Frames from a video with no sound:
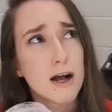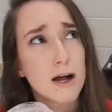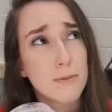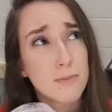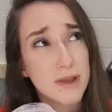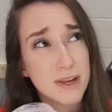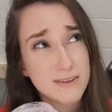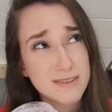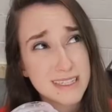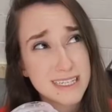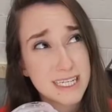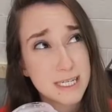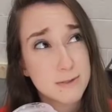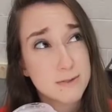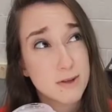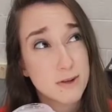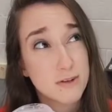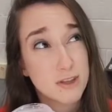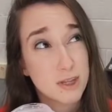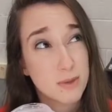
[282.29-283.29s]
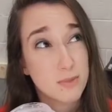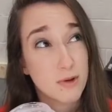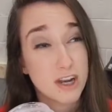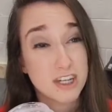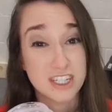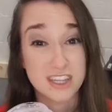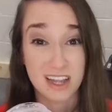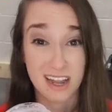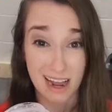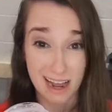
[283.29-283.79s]
Apparently, he was under the
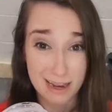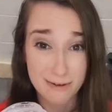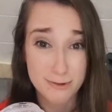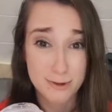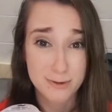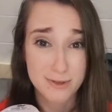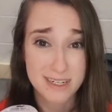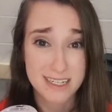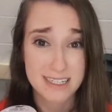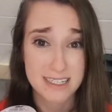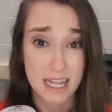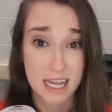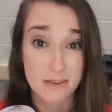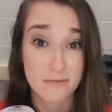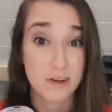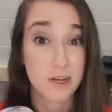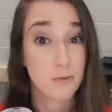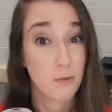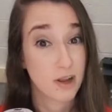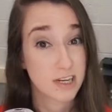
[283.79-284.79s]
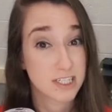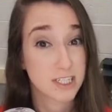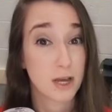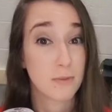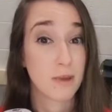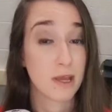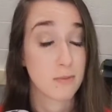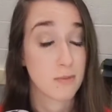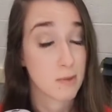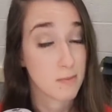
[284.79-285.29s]
impression that I ruined his life and he wanted to
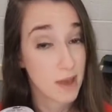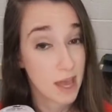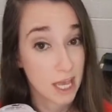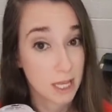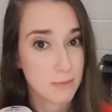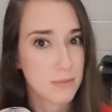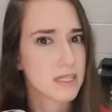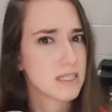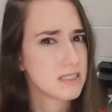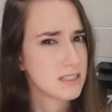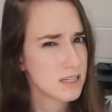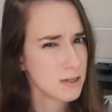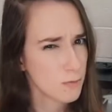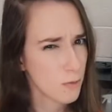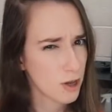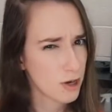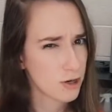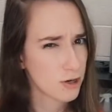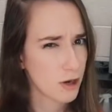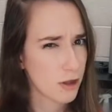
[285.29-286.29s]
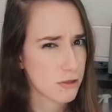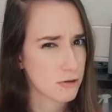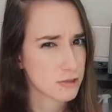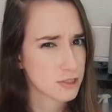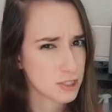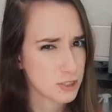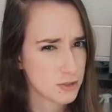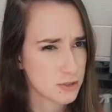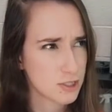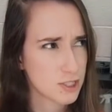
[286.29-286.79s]
come make me pay, but didn't want to hurt other
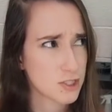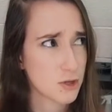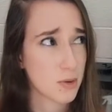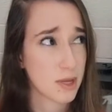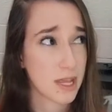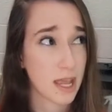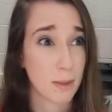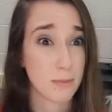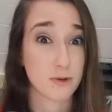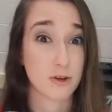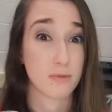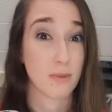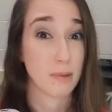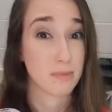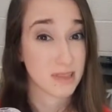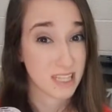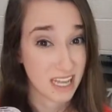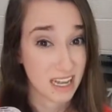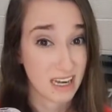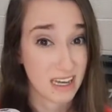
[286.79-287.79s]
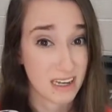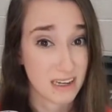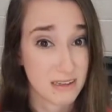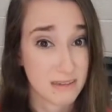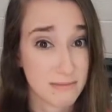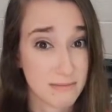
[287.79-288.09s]
students, so he came during my planning.